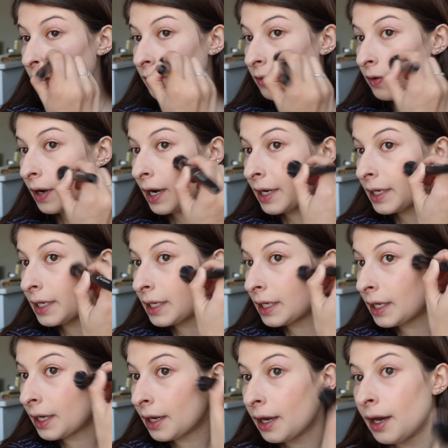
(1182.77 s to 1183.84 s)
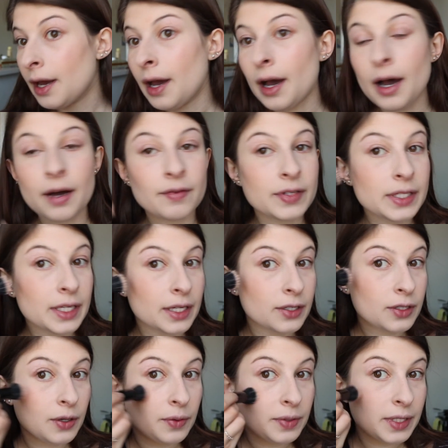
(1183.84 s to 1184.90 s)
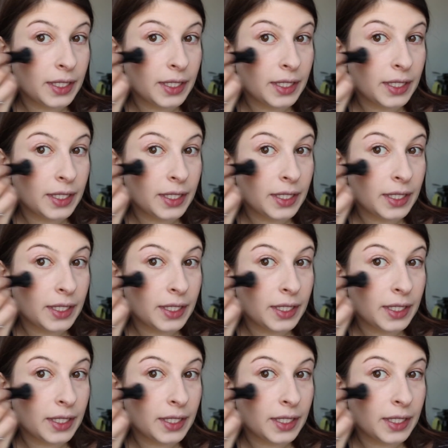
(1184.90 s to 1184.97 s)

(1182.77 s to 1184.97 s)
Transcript: variety of skin tones.